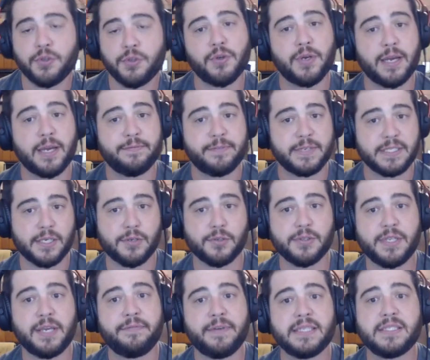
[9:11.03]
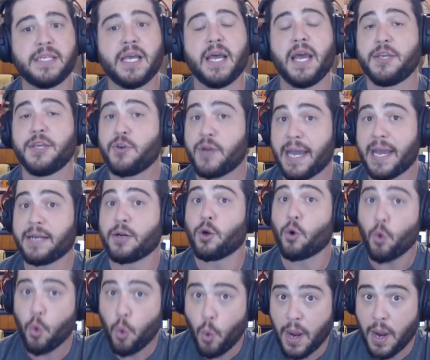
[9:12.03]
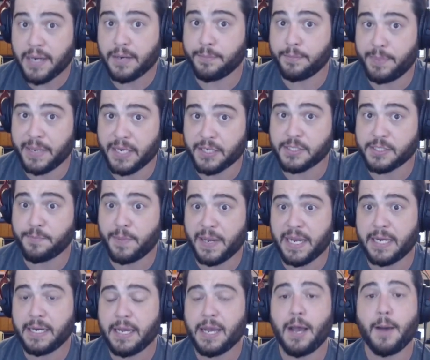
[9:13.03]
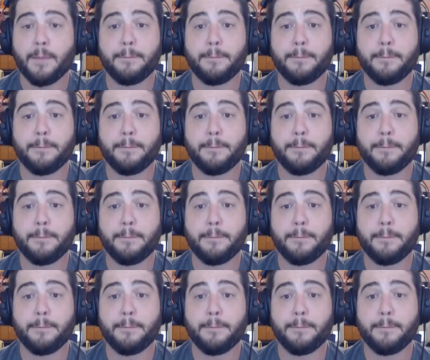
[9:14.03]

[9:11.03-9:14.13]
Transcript: You get physical defense, you get quite a bit of speed,